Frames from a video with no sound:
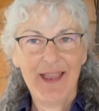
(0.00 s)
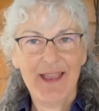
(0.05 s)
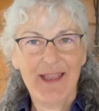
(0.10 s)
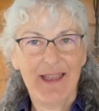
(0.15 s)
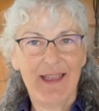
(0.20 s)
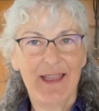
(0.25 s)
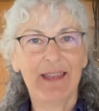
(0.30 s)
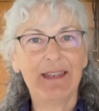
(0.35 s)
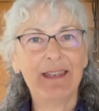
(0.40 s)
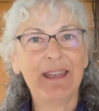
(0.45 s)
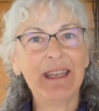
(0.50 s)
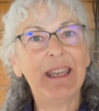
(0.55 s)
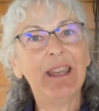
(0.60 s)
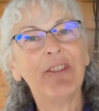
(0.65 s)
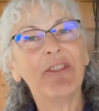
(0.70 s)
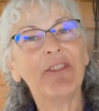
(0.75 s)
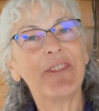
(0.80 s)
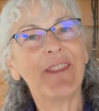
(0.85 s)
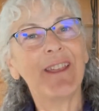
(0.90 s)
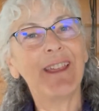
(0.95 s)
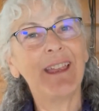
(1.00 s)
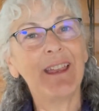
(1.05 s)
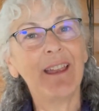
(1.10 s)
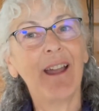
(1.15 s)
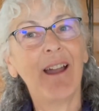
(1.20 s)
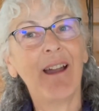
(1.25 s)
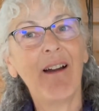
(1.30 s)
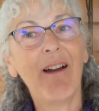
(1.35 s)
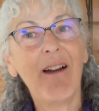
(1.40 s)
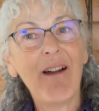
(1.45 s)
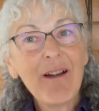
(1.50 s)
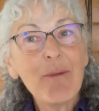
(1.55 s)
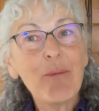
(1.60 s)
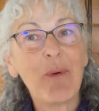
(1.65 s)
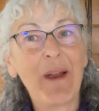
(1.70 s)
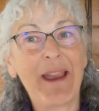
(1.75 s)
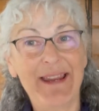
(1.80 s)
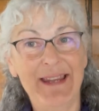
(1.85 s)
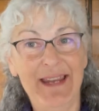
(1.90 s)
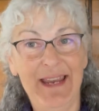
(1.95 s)
And if they are
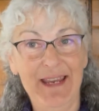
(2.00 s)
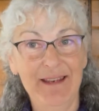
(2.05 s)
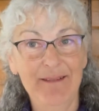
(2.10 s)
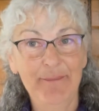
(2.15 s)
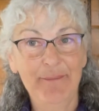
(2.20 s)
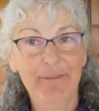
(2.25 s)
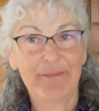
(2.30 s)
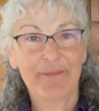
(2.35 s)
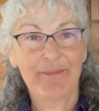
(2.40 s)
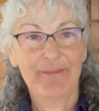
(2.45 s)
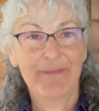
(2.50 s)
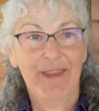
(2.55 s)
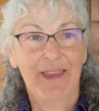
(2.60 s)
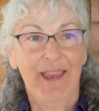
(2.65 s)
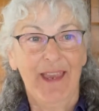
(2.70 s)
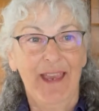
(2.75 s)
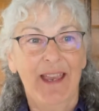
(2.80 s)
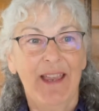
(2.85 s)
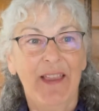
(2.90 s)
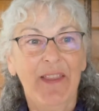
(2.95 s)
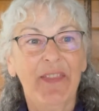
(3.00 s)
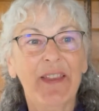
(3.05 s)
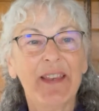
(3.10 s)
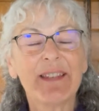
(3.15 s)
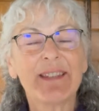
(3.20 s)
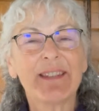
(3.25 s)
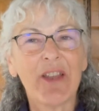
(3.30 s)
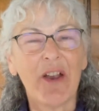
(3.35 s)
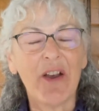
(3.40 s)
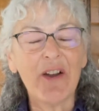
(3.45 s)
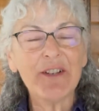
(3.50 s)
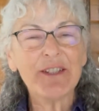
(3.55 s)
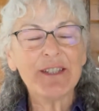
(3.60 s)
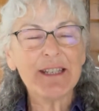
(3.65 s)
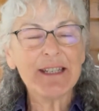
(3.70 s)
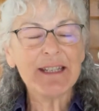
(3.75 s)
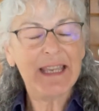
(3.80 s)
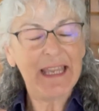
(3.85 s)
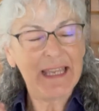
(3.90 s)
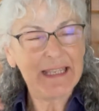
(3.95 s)
waiting, they start
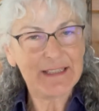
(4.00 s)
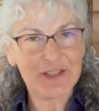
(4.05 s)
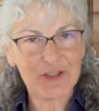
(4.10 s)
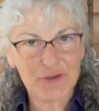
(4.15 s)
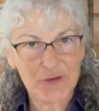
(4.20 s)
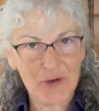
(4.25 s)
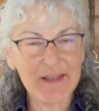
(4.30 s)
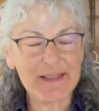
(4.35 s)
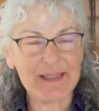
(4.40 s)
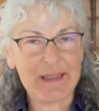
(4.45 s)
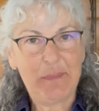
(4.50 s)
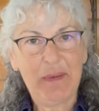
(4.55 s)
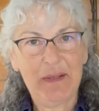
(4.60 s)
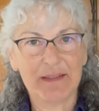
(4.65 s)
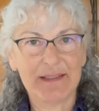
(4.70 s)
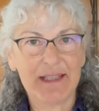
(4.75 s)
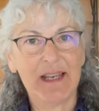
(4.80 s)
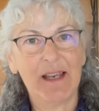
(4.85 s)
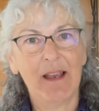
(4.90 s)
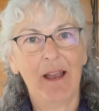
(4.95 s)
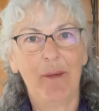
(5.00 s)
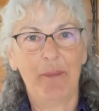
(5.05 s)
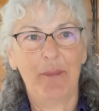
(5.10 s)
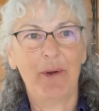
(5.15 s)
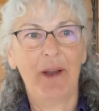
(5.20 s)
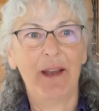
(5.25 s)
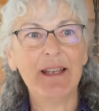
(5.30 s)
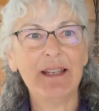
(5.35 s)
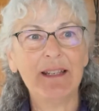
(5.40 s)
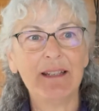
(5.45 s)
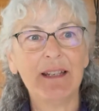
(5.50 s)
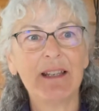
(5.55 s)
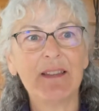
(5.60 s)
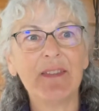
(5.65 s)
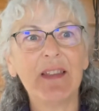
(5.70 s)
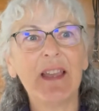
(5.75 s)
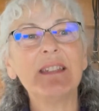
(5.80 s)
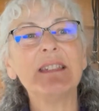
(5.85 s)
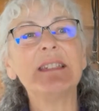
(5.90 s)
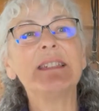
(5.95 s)
to get stress building up, right? And
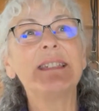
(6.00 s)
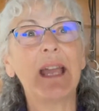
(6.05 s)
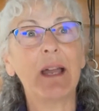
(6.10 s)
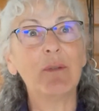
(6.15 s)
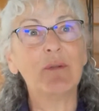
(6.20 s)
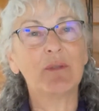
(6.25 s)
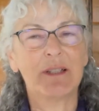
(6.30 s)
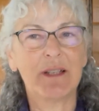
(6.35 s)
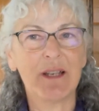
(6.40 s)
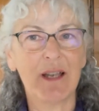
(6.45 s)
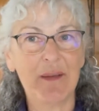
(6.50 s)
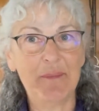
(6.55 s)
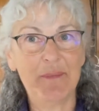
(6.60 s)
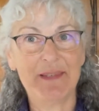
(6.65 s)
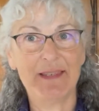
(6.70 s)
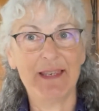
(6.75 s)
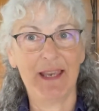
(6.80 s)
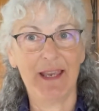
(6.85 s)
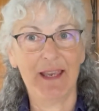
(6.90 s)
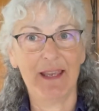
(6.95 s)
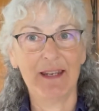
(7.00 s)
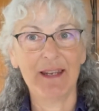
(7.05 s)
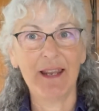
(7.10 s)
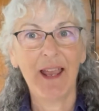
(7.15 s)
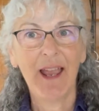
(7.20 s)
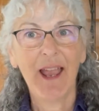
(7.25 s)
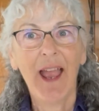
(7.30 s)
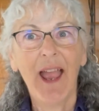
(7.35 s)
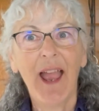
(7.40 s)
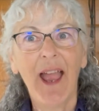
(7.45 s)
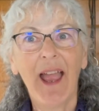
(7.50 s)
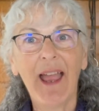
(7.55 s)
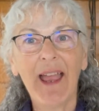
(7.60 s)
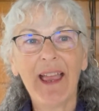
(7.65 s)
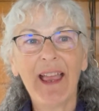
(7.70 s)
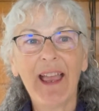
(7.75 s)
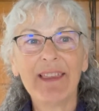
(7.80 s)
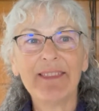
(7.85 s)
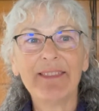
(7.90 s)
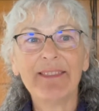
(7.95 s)
then doubt comes in,
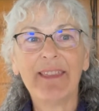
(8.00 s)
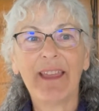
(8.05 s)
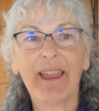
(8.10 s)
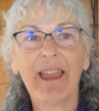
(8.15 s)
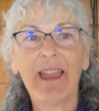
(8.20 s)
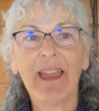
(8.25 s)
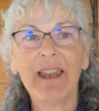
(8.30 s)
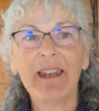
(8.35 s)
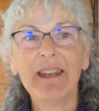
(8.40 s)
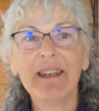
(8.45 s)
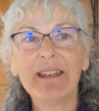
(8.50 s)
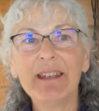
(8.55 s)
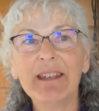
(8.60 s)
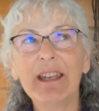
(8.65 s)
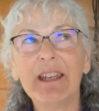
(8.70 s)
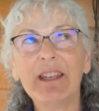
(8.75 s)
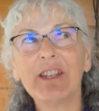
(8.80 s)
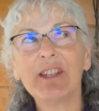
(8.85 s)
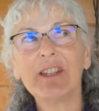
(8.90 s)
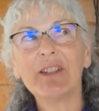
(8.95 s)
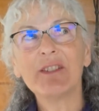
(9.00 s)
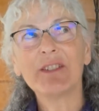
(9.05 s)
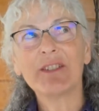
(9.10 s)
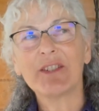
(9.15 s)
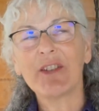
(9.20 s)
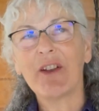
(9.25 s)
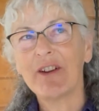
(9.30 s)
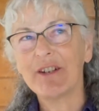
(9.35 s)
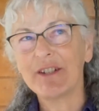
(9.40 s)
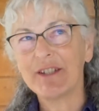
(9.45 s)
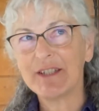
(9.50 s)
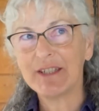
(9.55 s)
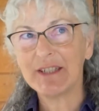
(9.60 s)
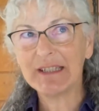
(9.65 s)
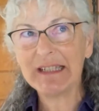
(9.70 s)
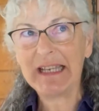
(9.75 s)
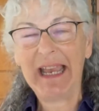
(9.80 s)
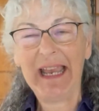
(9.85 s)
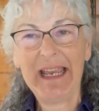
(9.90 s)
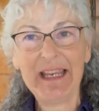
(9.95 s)
and then you start
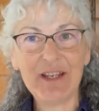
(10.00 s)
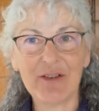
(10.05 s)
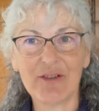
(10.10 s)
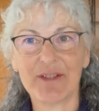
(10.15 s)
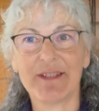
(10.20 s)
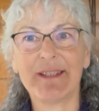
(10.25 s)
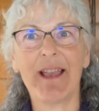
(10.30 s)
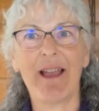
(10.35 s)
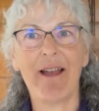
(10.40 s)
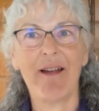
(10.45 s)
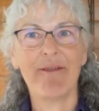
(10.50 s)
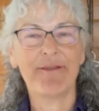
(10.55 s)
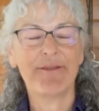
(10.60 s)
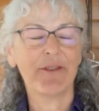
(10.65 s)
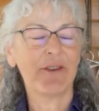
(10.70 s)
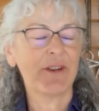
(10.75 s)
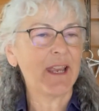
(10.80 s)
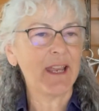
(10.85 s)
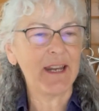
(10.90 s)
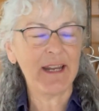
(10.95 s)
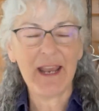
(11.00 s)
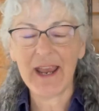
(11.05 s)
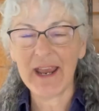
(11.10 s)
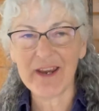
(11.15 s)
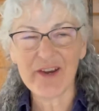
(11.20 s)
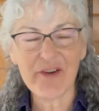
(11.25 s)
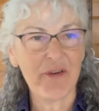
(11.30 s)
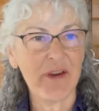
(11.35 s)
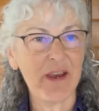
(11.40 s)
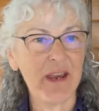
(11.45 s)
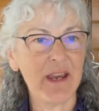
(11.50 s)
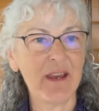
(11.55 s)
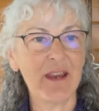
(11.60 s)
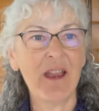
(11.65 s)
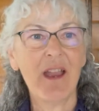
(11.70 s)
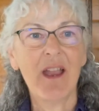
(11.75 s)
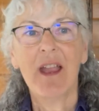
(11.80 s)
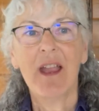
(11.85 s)
to hate yourself or get angry,